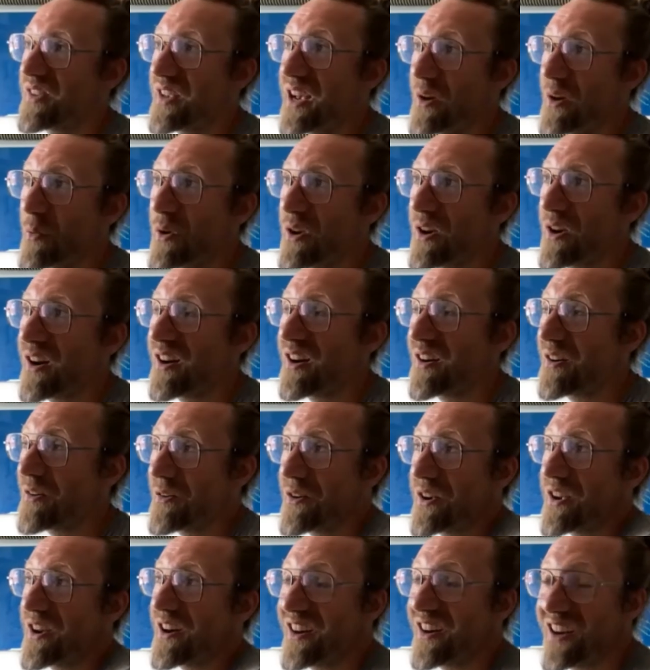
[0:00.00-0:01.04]
Yeah, we are
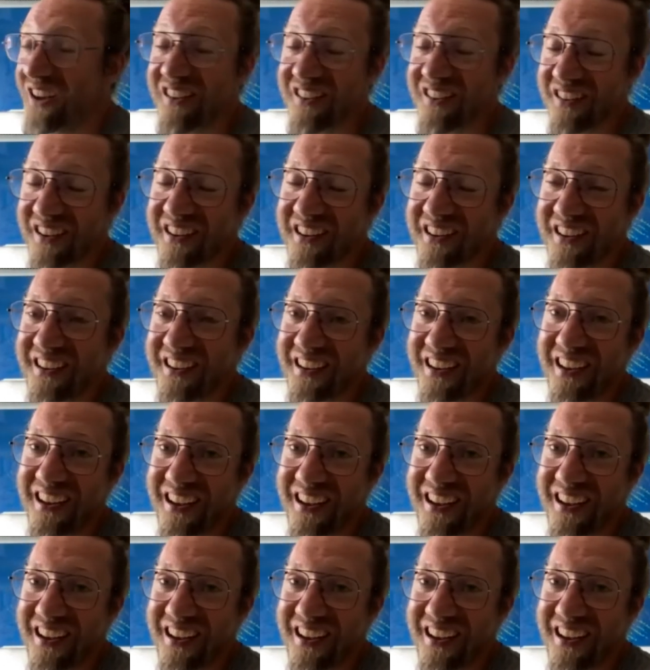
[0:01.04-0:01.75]
exactly.